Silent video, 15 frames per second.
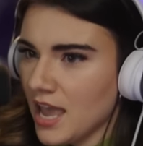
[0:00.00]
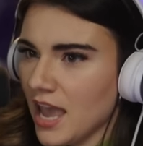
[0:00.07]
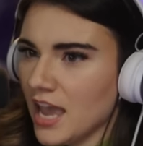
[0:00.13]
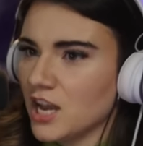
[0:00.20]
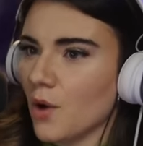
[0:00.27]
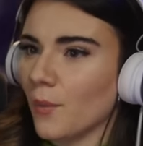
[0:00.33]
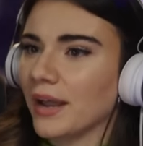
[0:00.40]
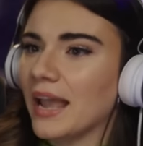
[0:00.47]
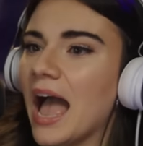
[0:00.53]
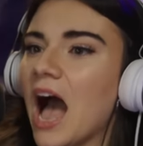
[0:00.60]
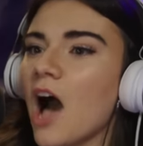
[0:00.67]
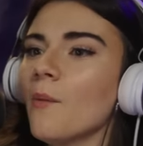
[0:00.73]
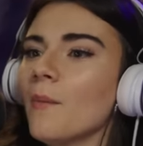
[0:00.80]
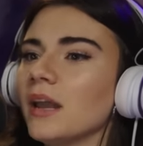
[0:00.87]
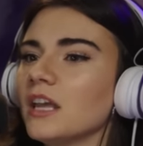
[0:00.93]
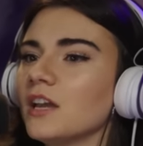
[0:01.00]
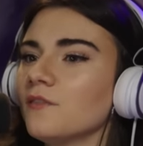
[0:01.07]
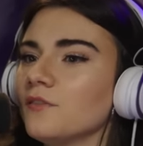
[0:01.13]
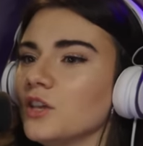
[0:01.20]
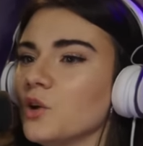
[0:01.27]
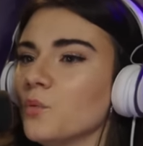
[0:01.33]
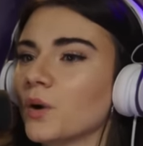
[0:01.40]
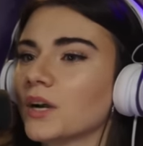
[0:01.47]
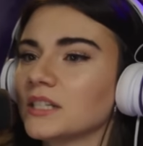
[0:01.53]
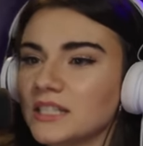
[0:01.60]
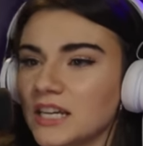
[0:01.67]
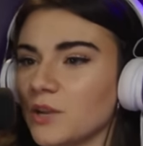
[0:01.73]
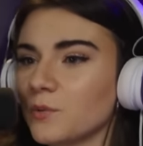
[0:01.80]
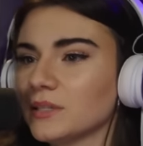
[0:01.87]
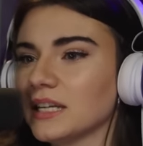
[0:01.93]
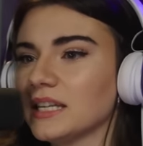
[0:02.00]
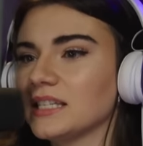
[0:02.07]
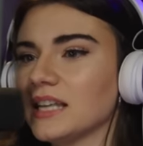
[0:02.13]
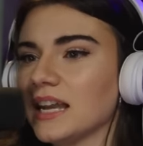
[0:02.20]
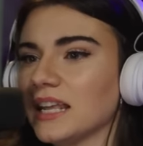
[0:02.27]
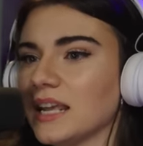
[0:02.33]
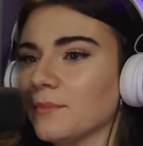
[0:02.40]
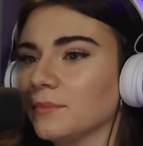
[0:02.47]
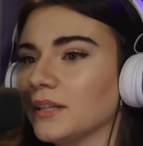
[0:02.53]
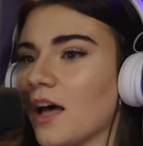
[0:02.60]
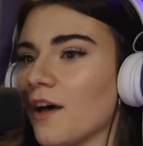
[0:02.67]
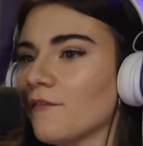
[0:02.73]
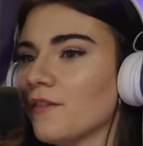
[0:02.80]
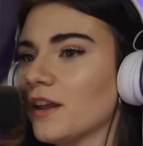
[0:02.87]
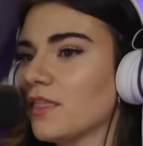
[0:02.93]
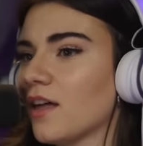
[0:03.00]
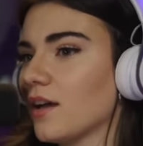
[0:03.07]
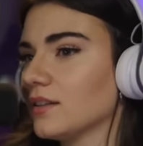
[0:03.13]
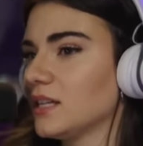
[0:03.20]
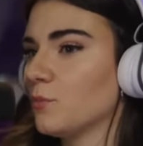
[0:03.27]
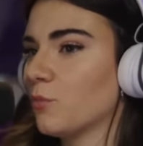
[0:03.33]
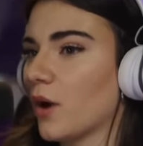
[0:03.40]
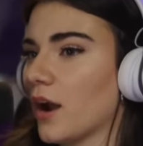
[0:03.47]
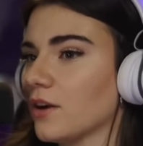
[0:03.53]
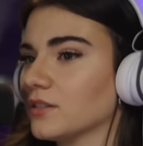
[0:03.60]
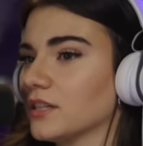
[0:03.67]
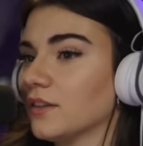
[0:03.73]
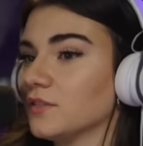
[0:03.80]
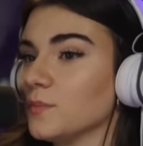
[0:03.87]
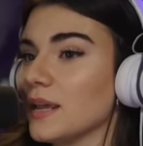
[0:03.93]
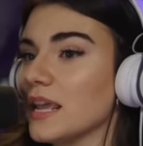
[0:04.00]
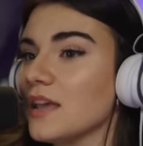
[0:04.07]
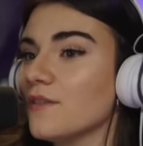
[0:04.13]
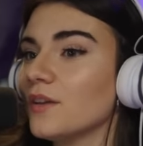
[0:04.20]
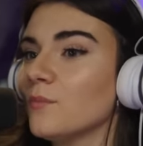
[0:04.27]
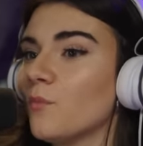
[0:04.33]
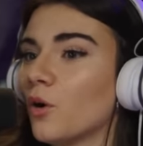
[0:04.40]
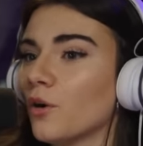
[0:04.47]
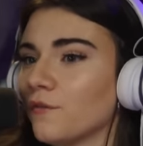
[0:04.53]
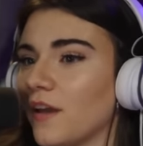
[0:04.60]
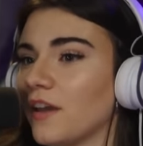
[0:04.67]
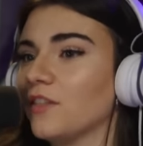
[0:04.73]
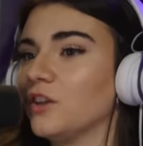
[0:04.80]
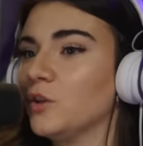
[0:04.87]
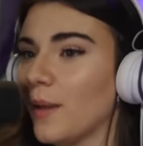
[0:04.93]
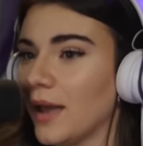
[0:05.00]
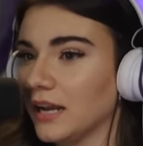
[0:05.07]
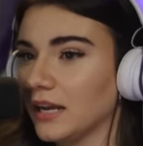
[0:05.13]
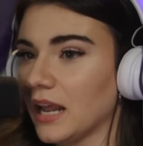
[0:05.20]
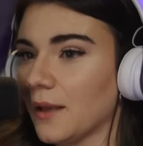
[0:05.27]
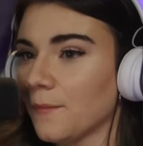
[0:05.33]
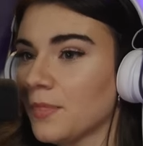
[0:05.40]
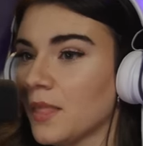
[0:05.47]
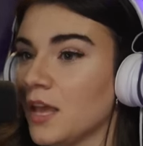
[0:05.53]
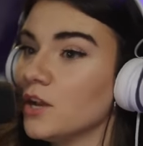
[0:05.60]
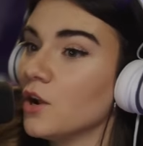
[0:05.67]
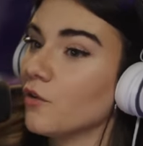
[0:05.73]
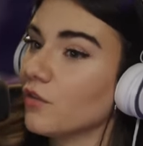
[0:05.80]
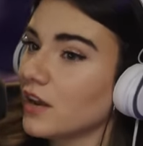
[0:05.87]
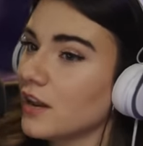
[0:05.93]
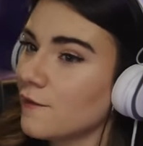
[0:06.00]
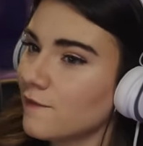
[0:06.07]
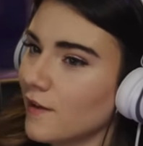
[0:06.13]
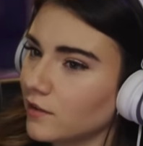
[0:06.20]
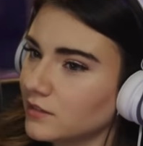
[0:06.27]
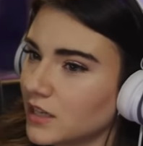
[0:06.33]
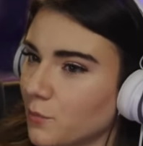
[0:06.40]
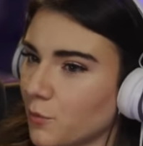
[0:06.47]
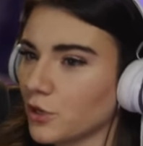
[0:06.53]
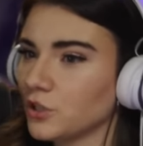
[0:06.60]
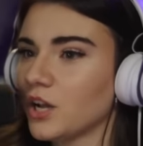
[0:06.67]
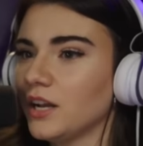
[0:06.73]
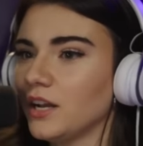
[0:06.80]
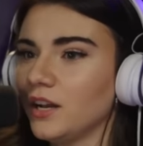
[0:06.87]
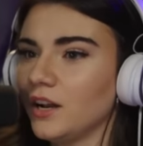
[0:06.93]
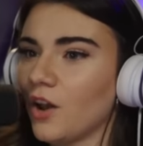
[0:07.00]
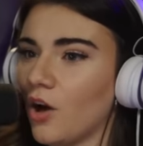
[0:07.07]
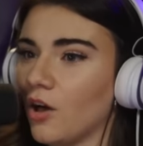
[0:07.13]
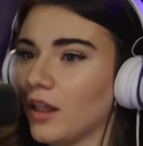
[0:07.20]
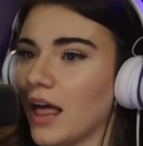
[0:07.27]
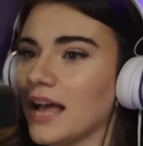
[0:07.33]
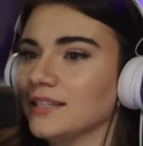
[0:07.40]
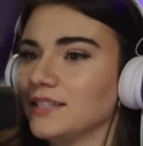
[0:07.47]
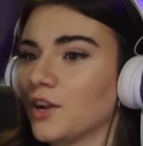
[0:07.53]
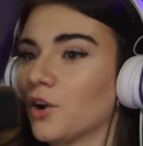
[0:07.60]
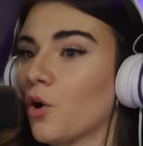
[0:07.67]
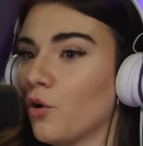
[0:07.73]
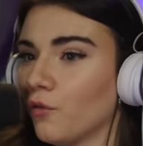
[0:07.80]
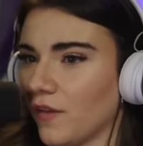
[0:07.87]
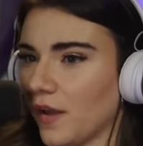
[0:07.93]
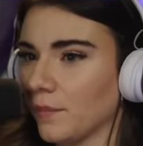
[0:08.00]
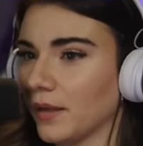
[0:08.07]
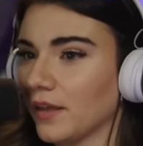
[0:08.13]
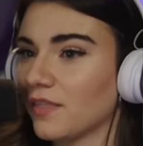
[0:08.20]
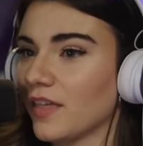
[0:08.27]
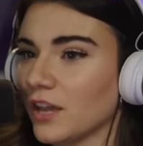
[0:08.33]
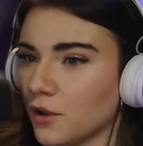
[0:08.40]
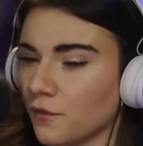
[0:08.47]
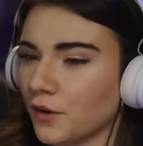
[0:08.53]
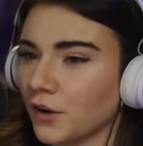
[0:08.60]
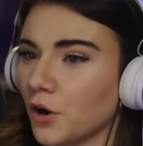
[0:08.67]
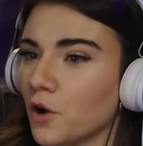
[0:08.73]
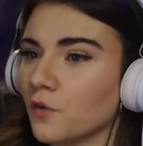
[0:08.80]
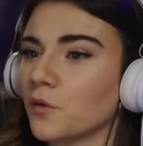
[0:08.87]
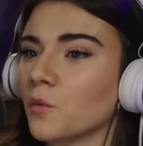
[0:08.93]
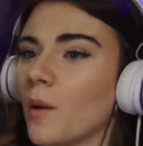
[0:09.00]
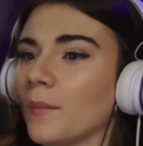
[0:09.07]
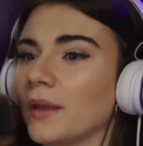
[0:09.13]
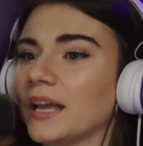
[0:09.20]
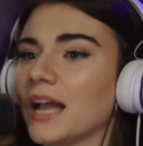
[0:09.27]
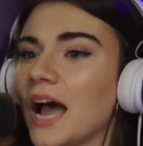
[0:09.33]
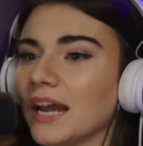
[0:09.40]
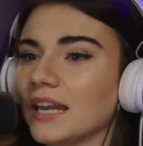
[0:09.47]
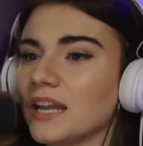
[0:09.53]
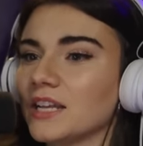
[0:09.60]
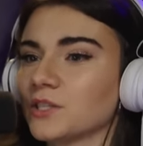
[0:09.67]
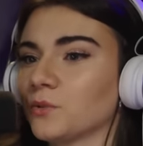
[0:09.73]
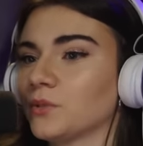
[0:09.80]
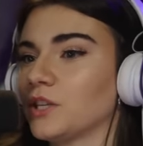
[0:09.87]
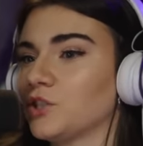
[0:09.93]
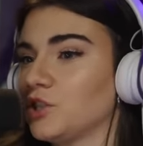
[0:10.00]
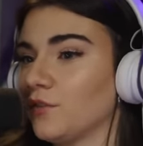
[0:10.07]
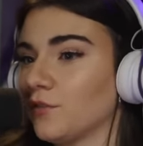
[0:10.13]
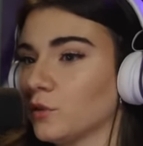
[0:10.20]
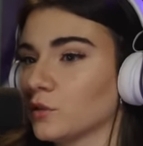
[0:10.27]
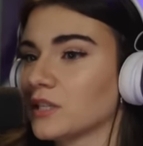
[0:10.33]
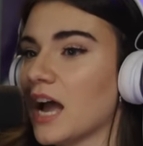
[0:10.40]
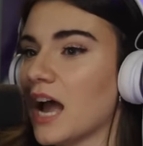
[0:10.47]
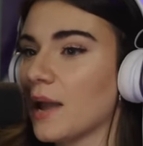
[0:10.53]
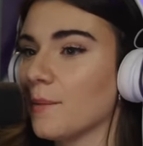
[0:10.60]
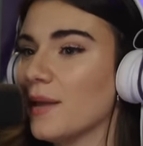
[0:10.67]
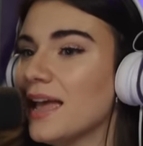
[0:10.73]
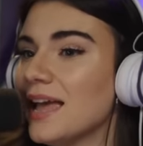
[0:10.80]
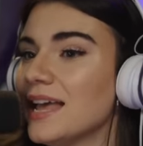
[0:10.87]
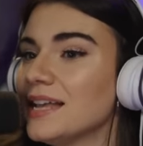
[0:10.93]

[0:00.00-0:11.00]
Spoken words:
And knowing how many of you were continuously sending him love and thoughts and prayers gives me even more faith in humanity. Know that he felt and appreciated it all, as did our whole family. Thank you for your overwhelming kindness through such a difficult time.